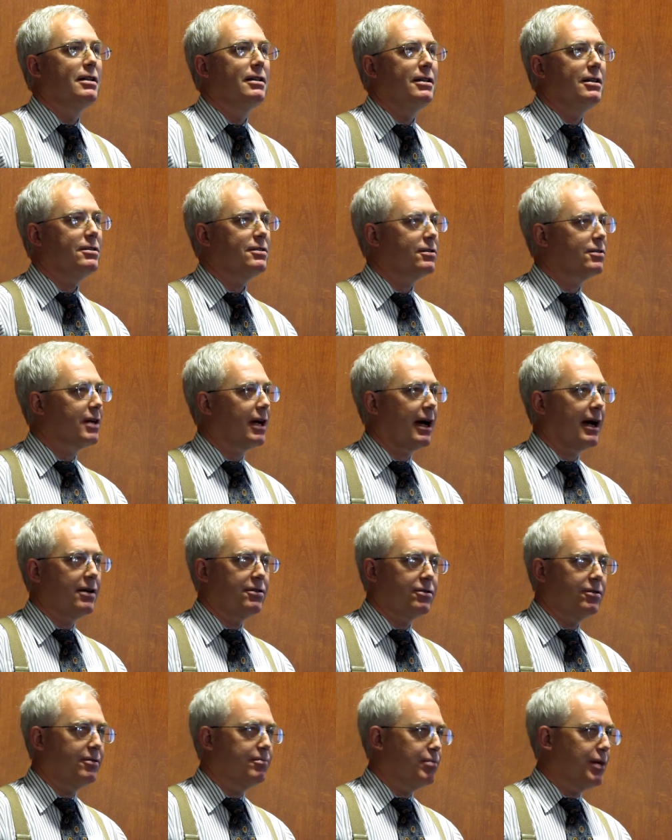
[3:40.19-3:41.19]
These are
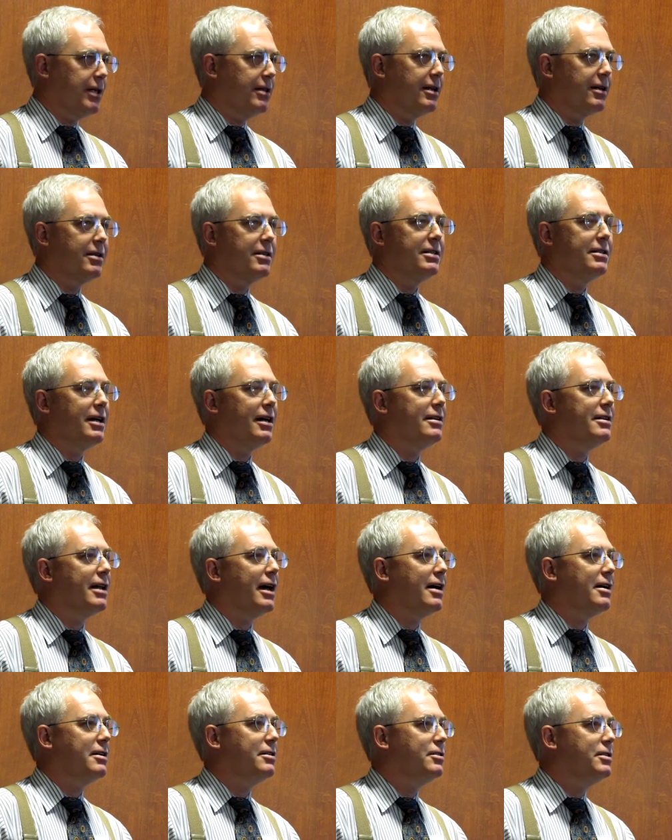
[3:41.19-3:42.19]
guys who have been there and done
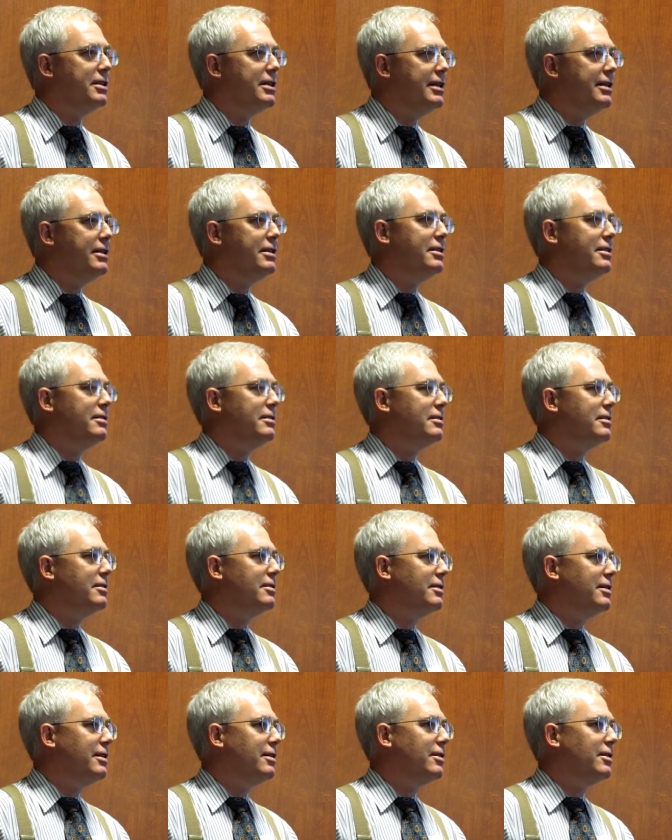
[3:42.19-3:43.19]
that. You need
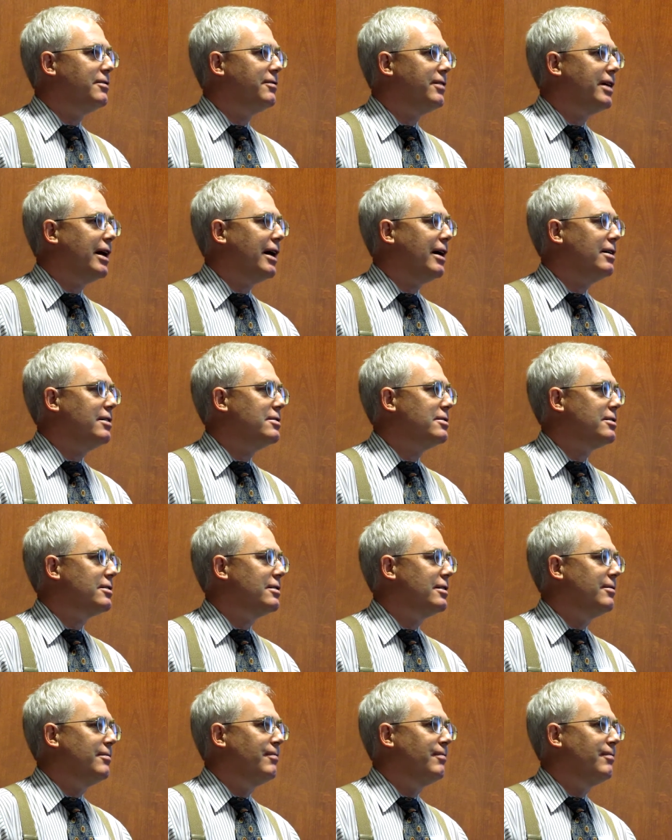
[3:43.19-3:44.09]
their advice.